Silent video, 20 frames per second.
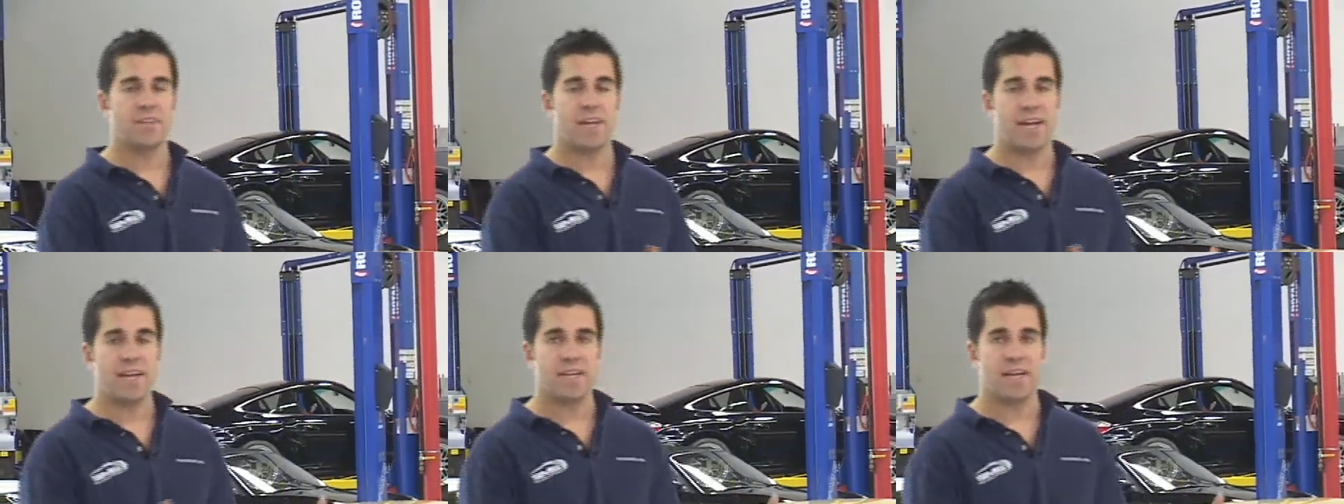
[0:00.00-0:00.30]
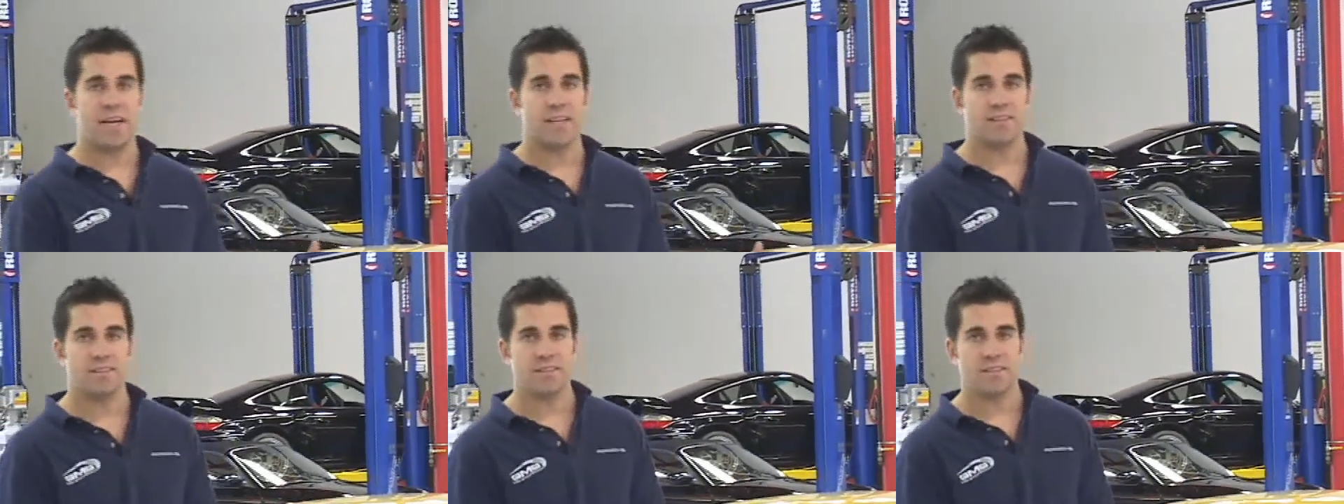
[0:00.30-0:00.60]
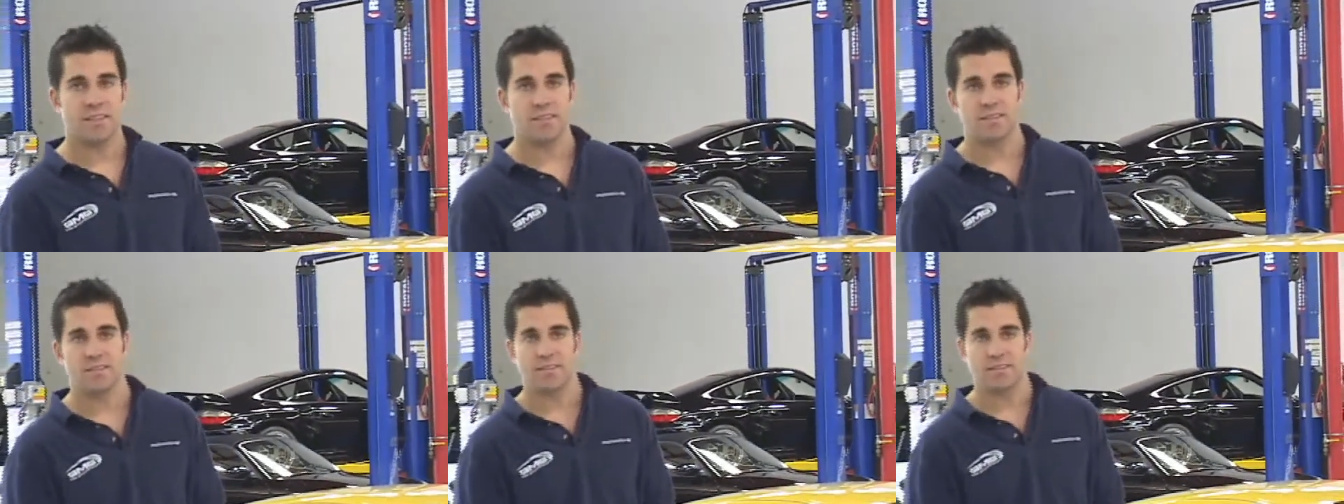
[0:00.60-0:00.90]

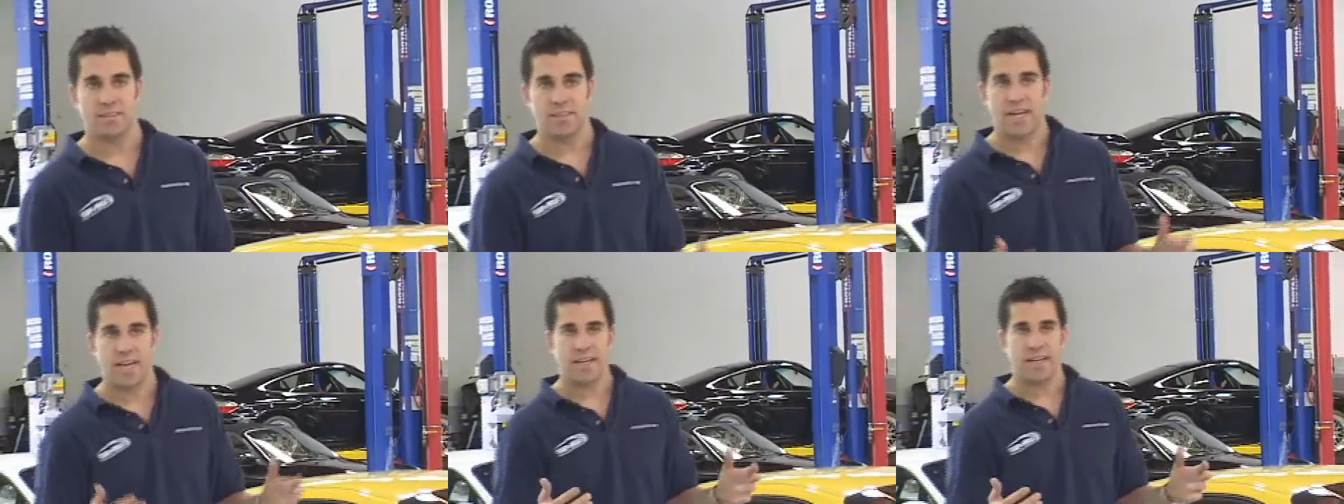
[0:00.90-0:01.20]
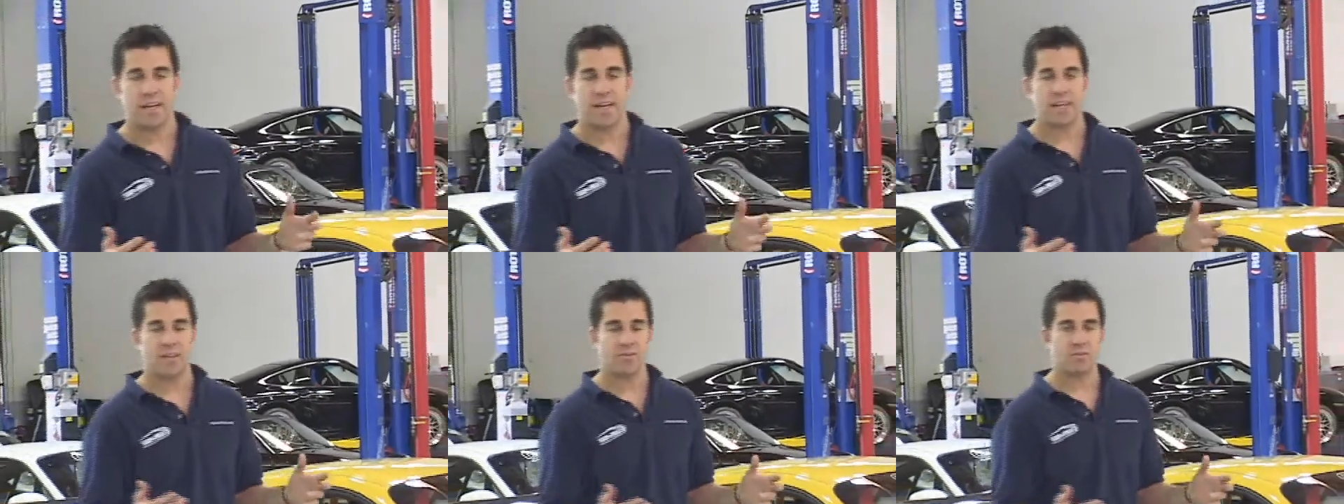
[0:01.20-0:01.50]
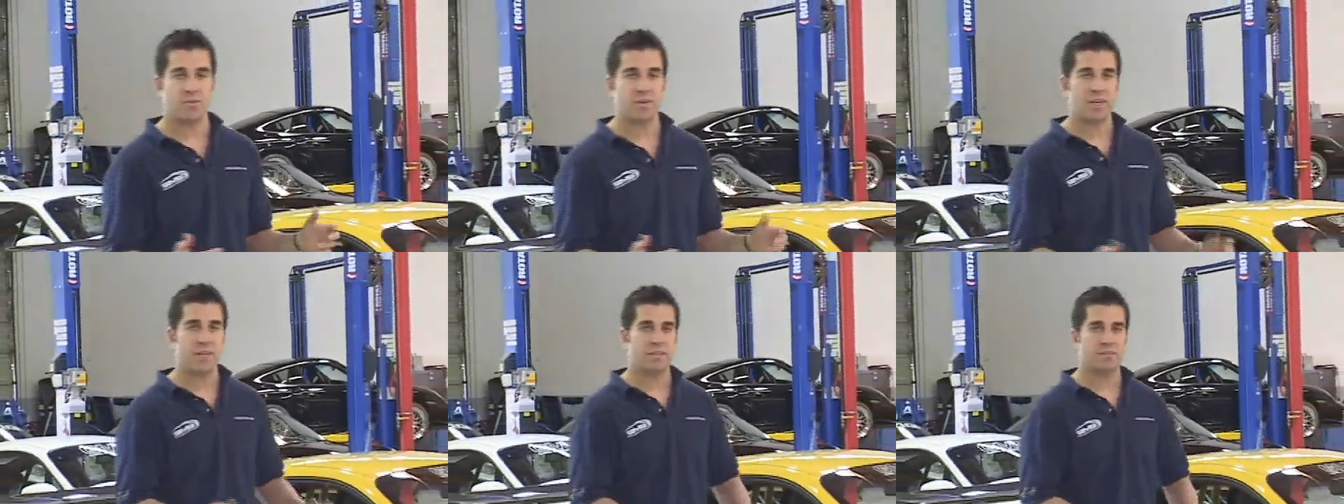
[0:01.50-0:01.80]
996s, and
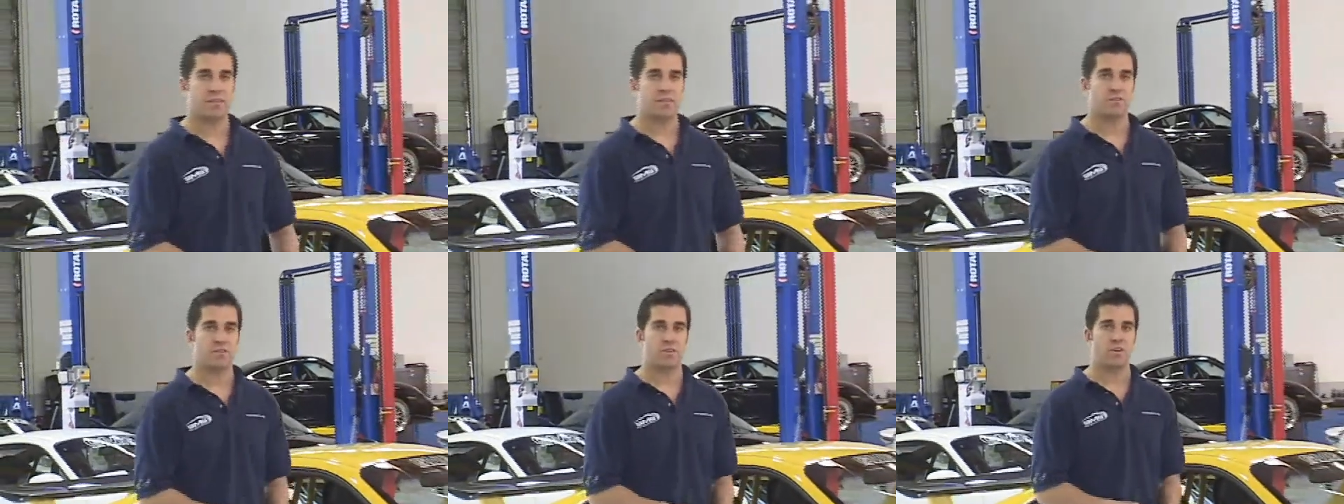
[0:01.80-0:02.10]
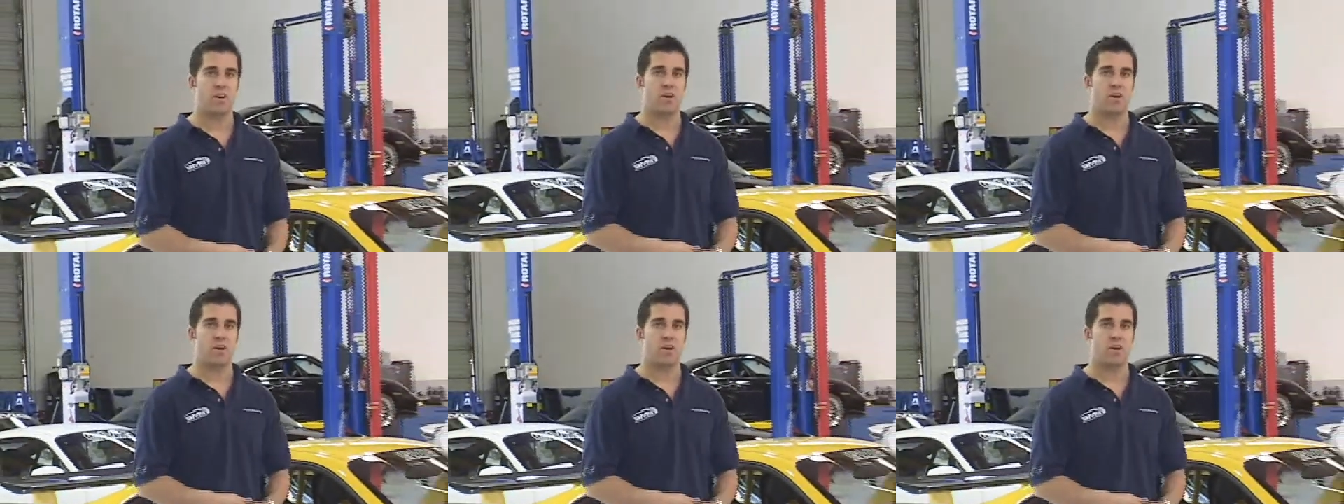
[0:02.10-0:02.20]
993s. These are